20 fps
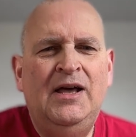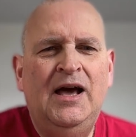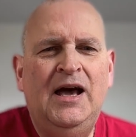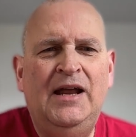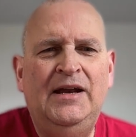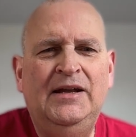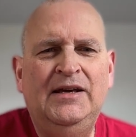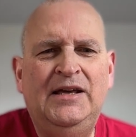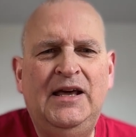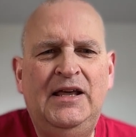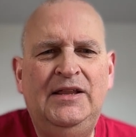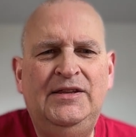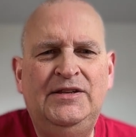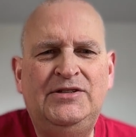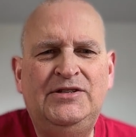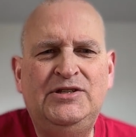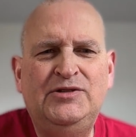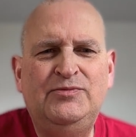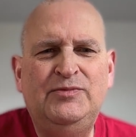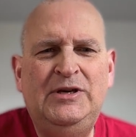And again,
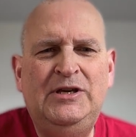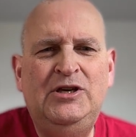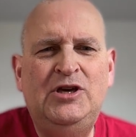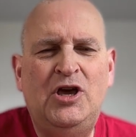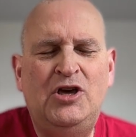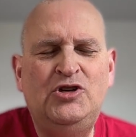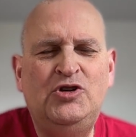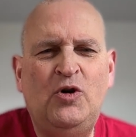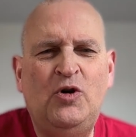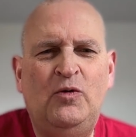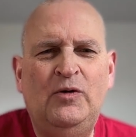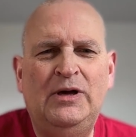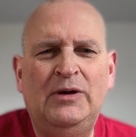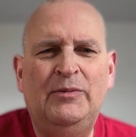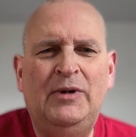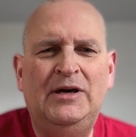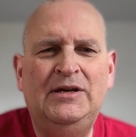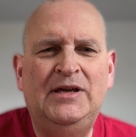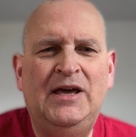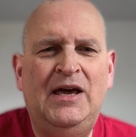this is me showing
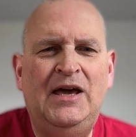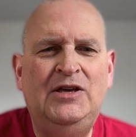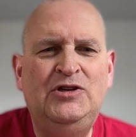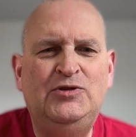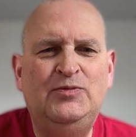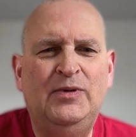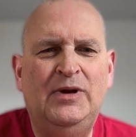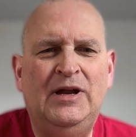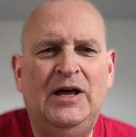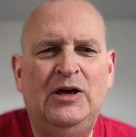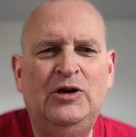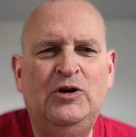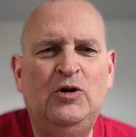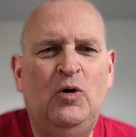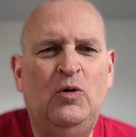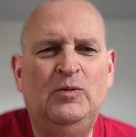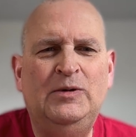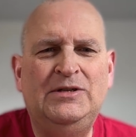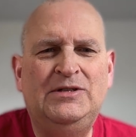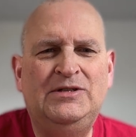my age, but I
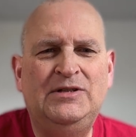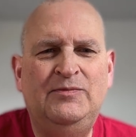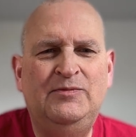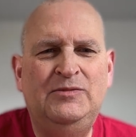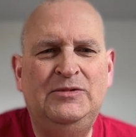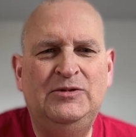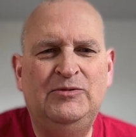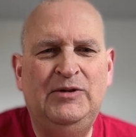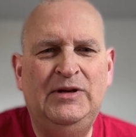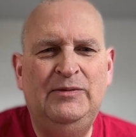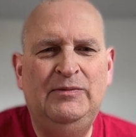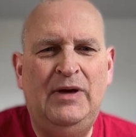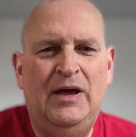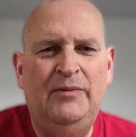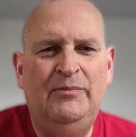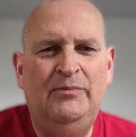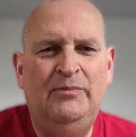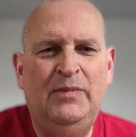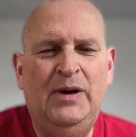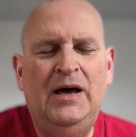always seem to
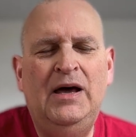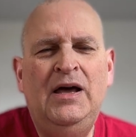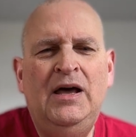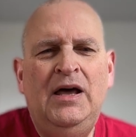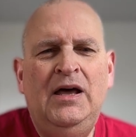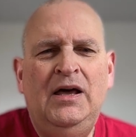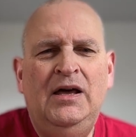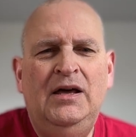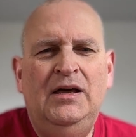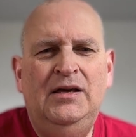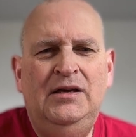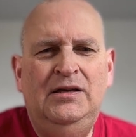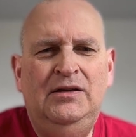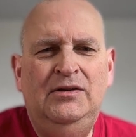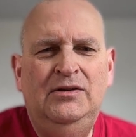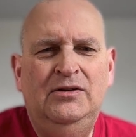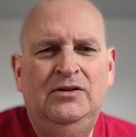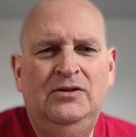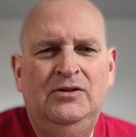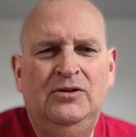remember
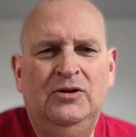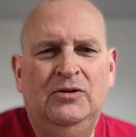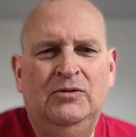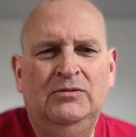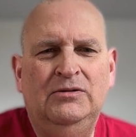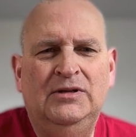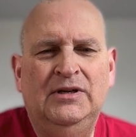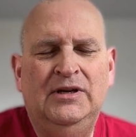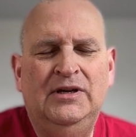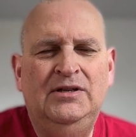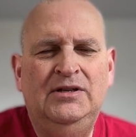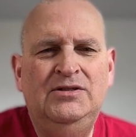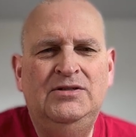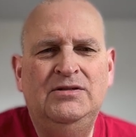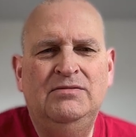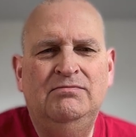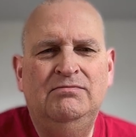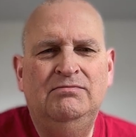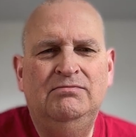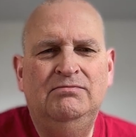in the good old days.